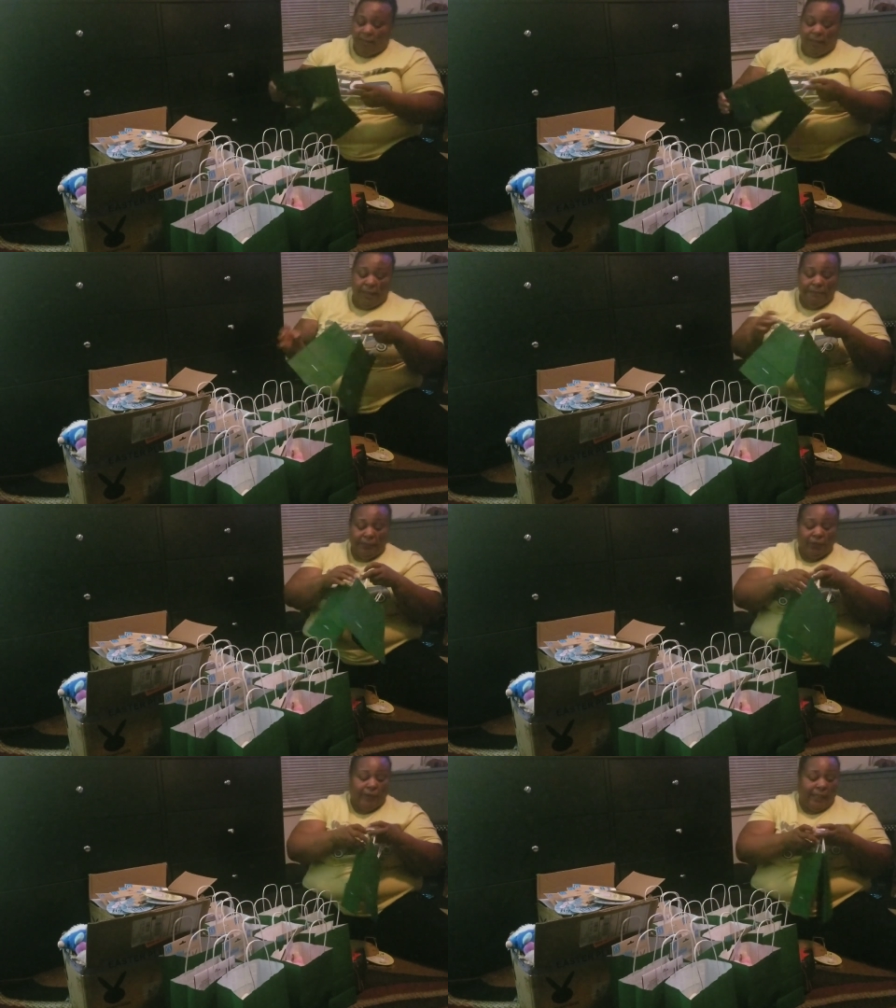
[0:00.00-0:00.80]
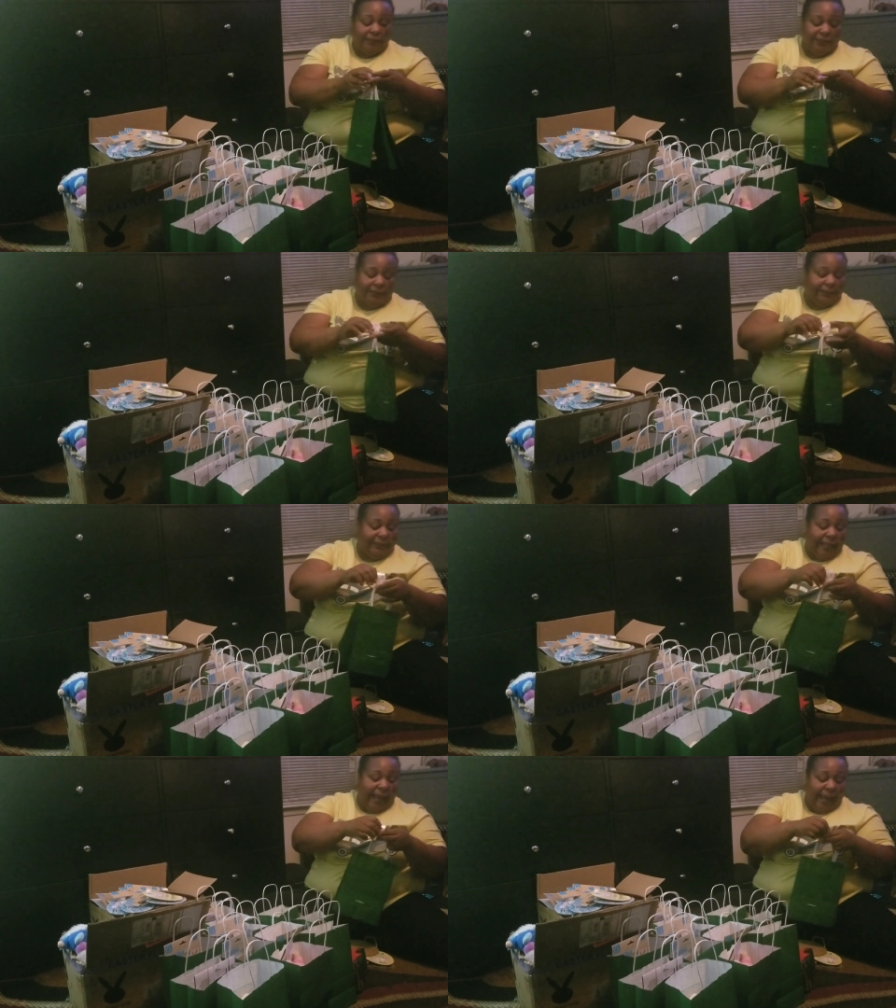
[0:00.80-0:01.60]
he be trying to
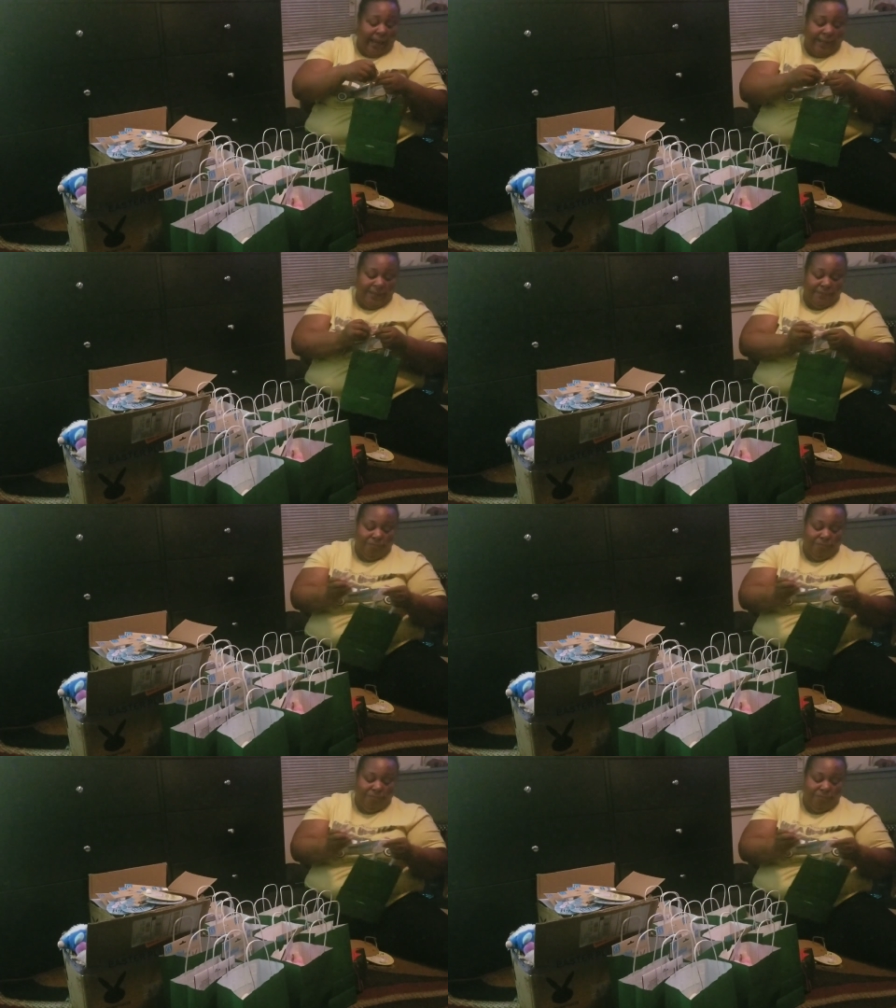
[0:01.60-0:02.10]
slide.